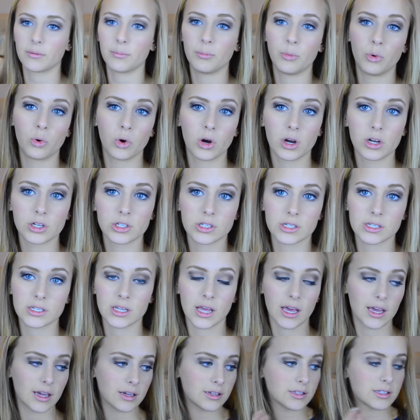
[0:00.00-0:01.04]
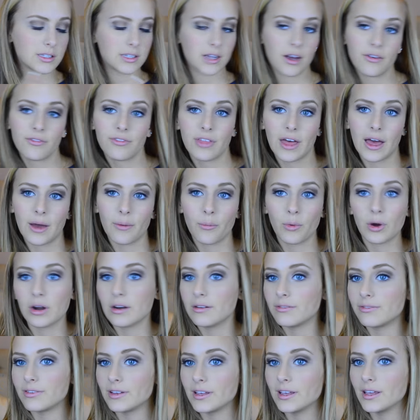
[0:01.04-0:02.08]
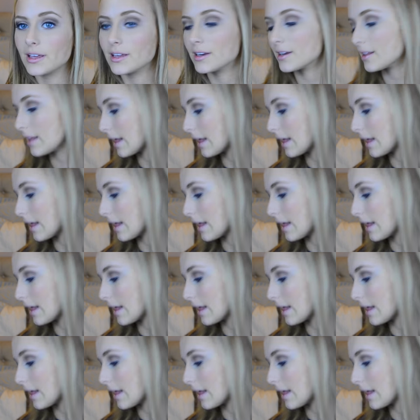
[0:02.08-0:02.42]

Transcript: more just like stuff that wouldn't fit into